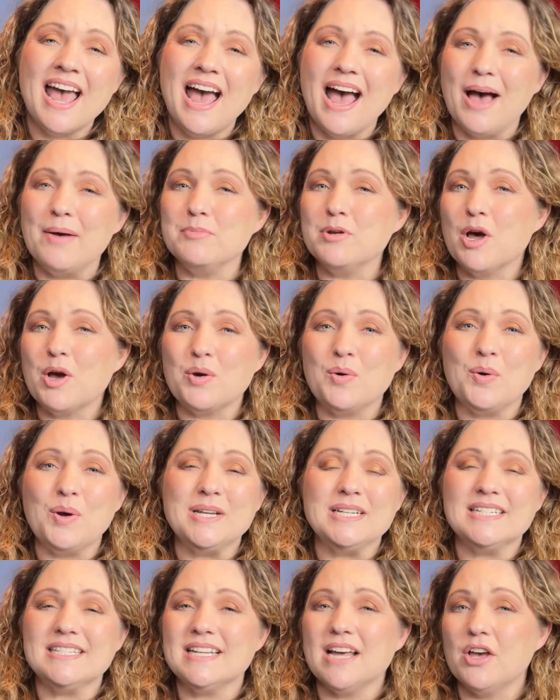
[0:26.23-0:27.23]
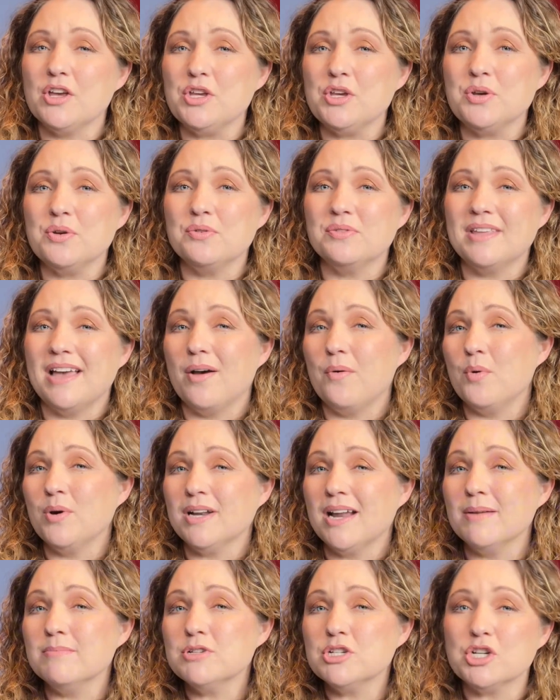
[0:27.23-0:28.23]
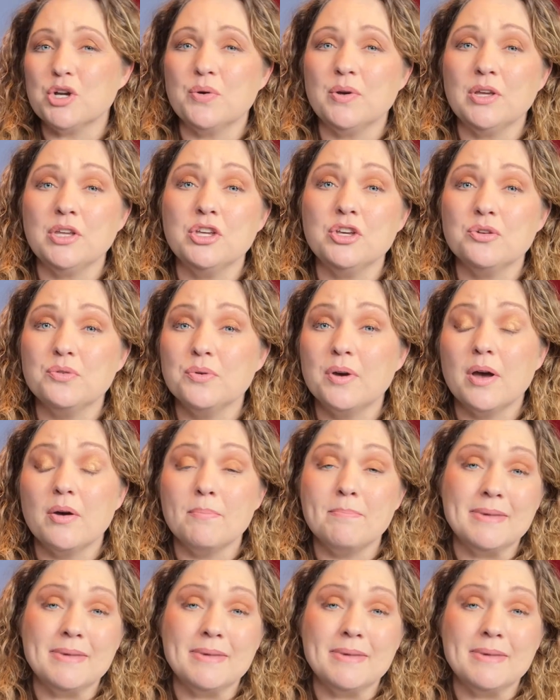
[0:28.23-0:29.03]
I'm not going to tell you that what I'm showing you